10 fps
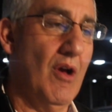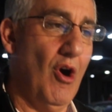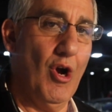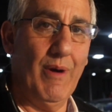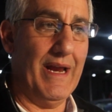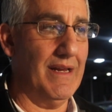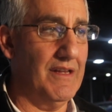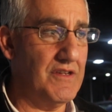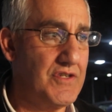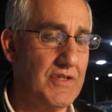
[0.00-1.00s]
R8
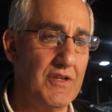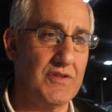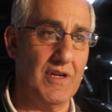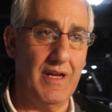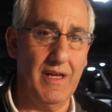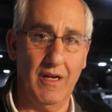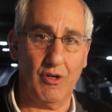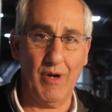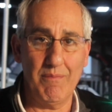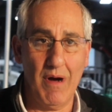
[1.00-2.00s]
is, is a uh,
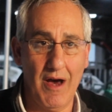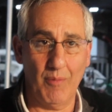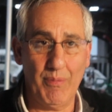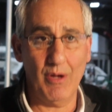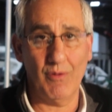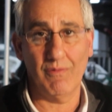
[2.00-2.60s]
great model boat.